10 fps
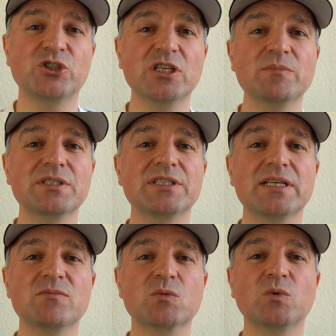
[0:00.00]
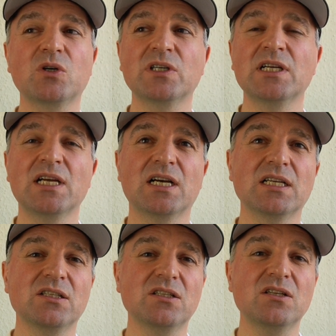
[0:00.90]
German teams were
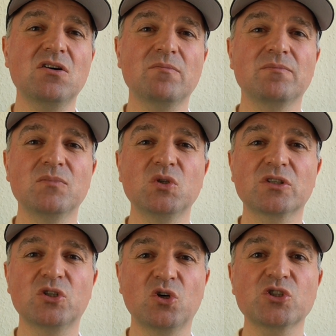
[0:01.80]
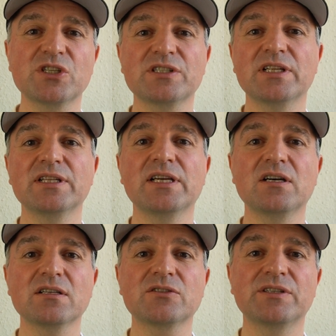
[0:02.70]
a lot more cautious than they
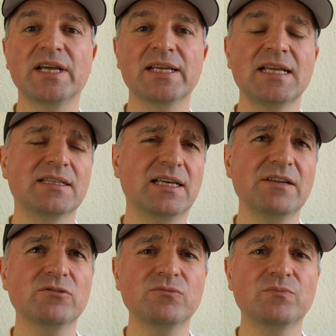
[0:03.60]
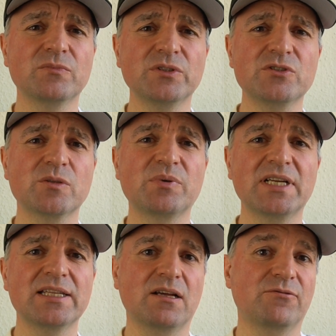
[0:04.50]
are today. They never used to
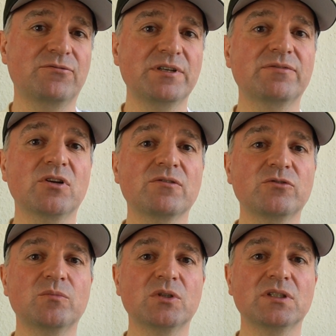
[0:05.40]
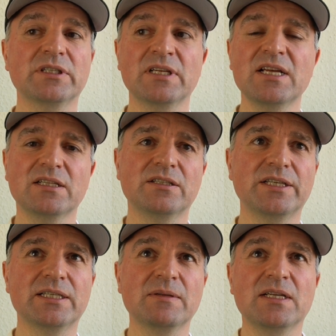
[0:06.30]
play that free-flowing football,
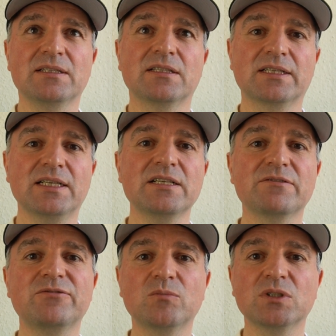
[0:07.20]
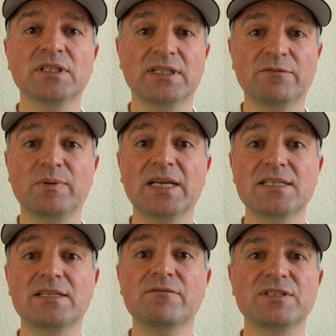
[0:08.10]
the kind of football that they've
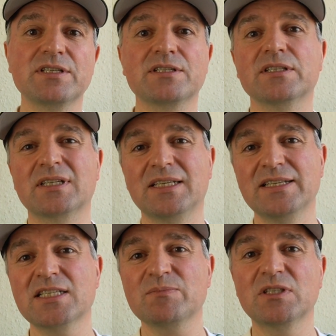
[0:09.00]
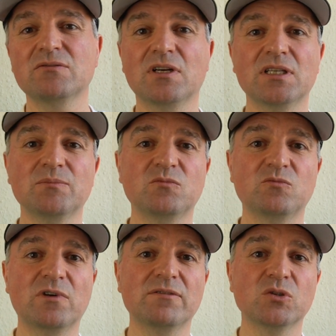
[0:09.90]
played ever since the Klinsmann
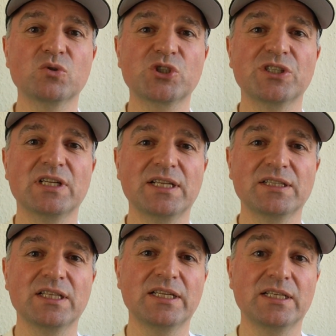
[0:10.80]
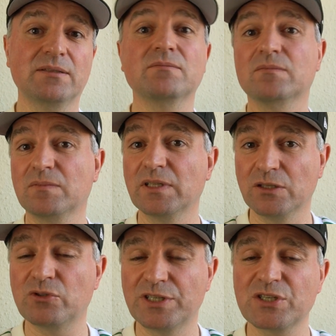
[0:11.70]
revolution, and the
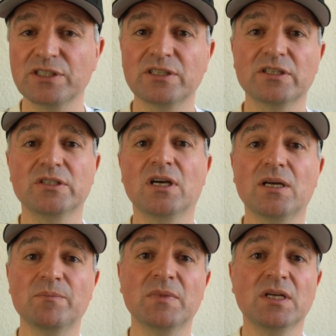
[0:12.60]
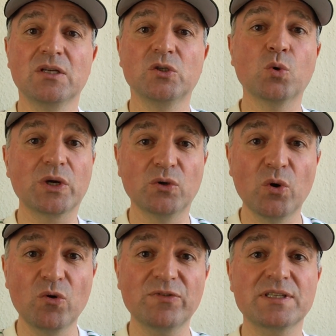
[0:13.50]
tradition that Jogi
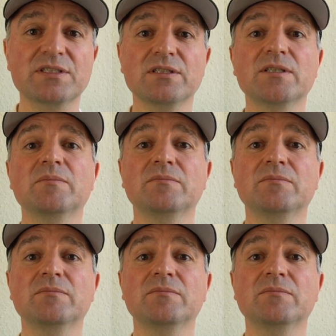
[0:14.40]
Löw has